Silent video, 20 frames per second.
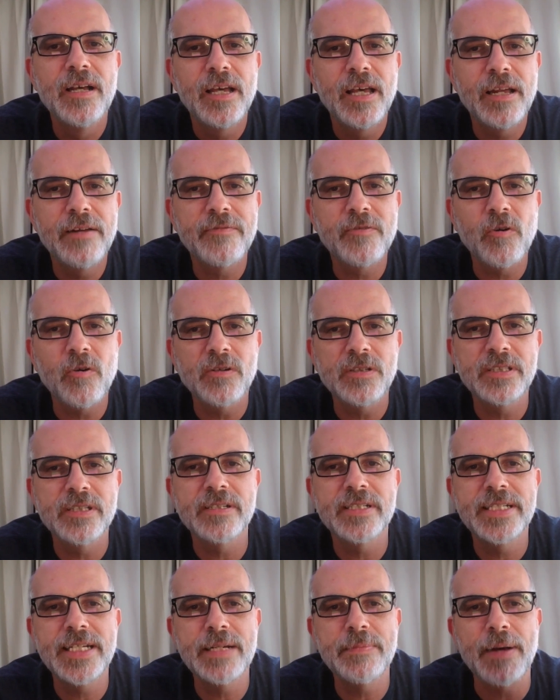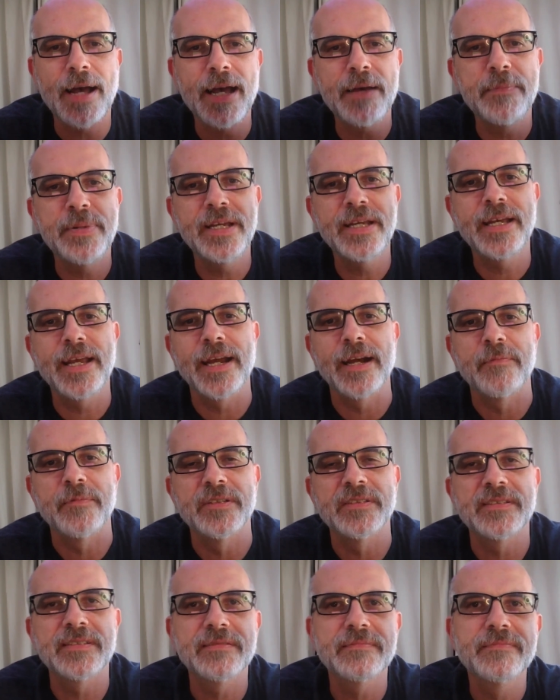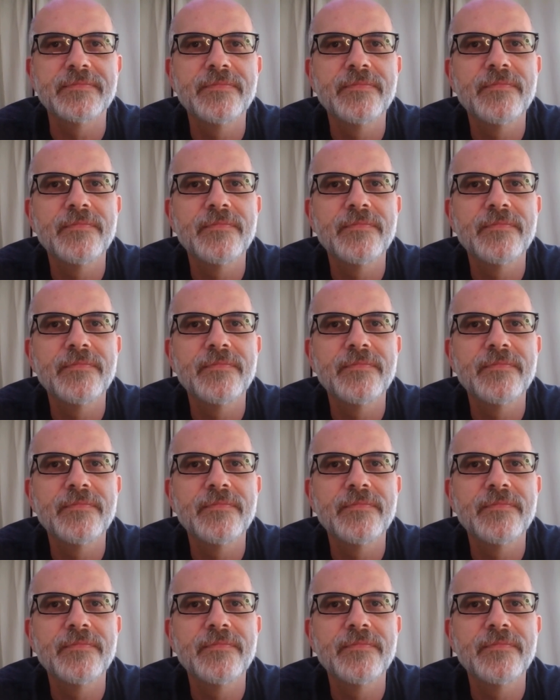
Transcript: and of course your cheap IP cameras.